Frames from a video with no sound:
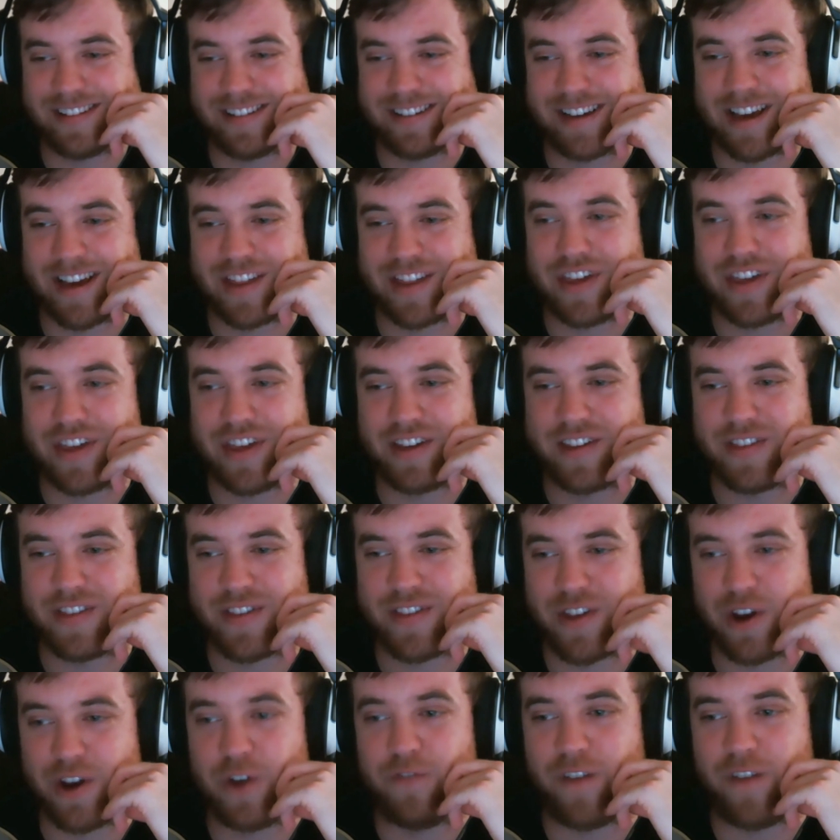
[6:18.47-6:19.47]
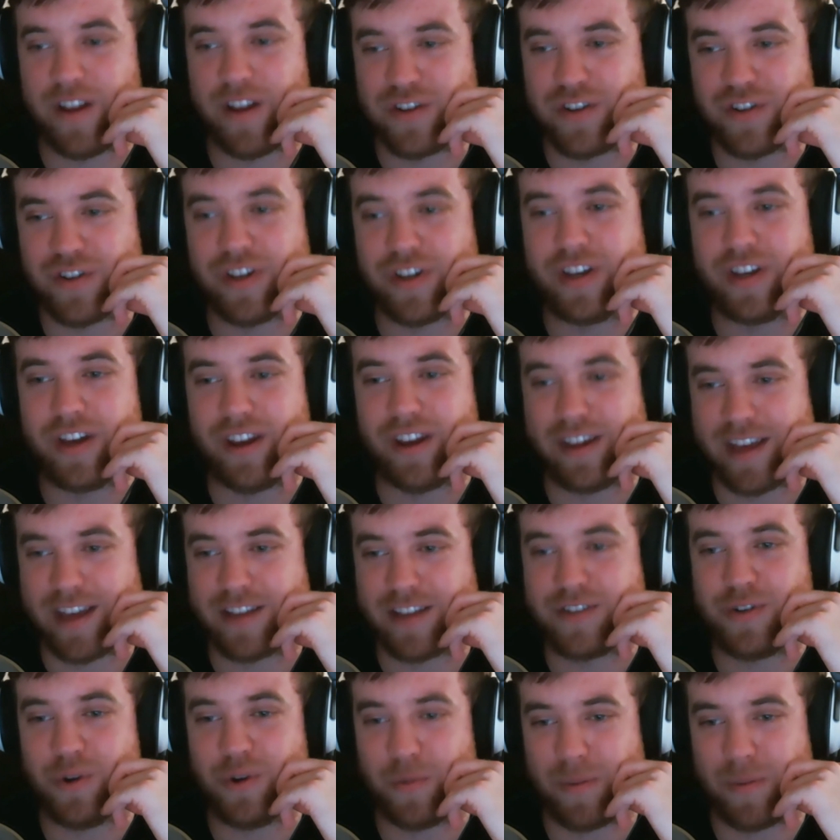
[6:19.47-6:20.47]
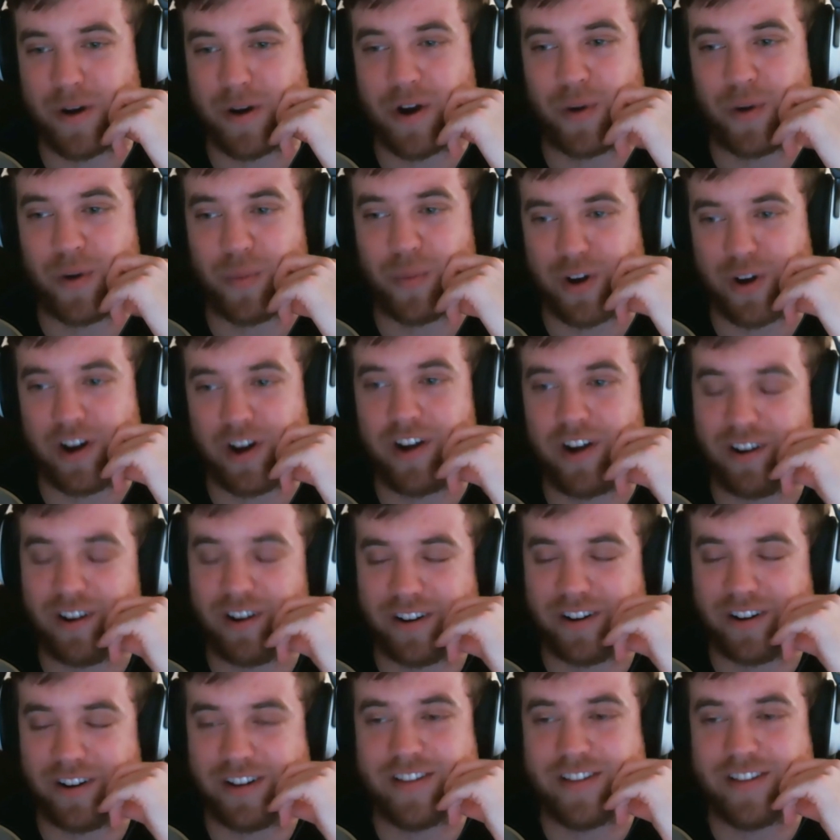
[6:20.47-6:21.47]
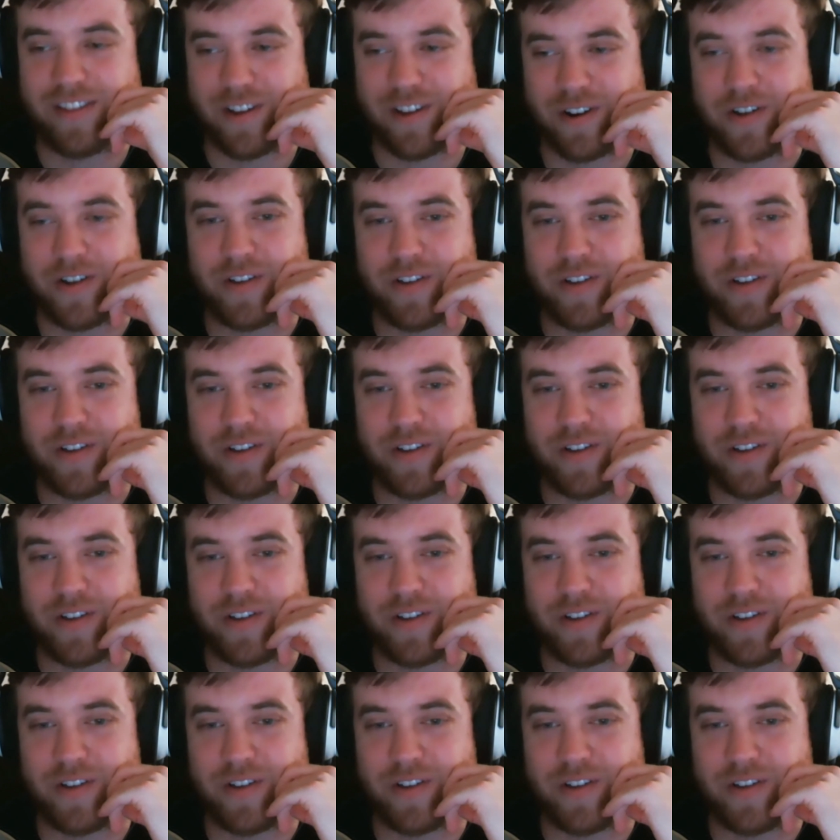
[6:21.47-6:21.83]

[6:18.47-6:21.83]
I think they're eventually going to get to a part where the